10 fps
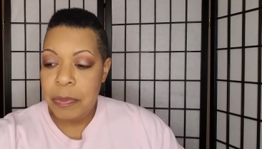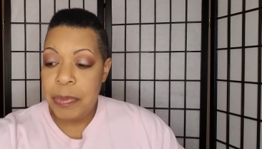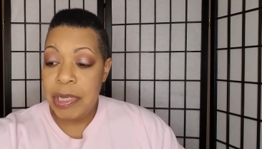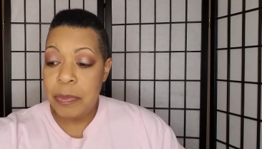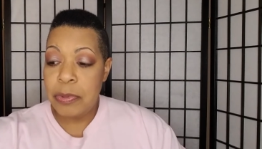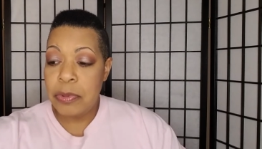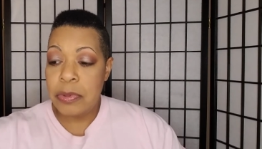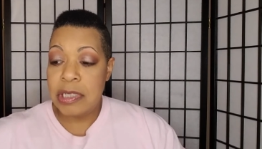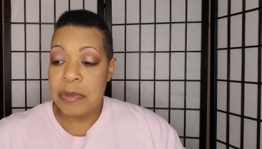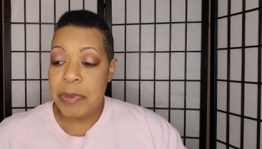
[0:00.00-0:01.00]
people
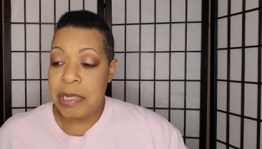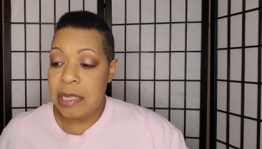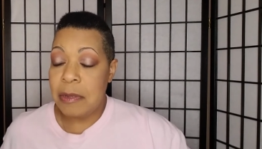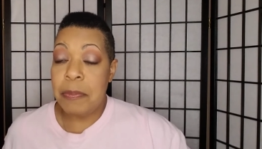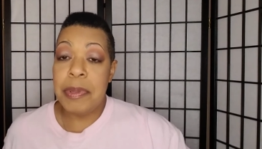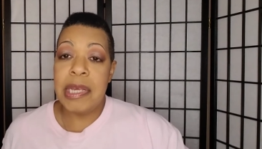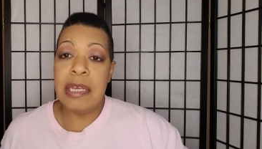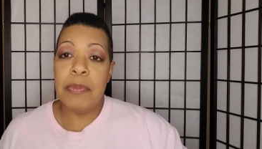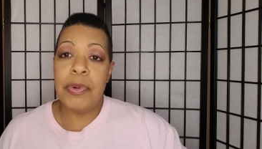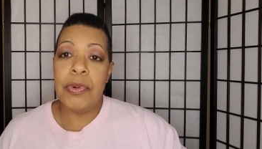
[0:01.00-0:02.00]
just being
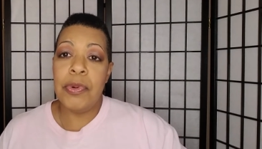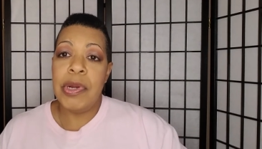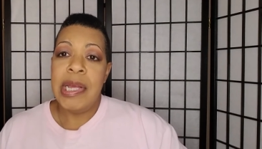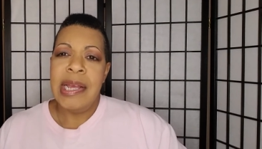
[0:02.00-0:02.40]
people.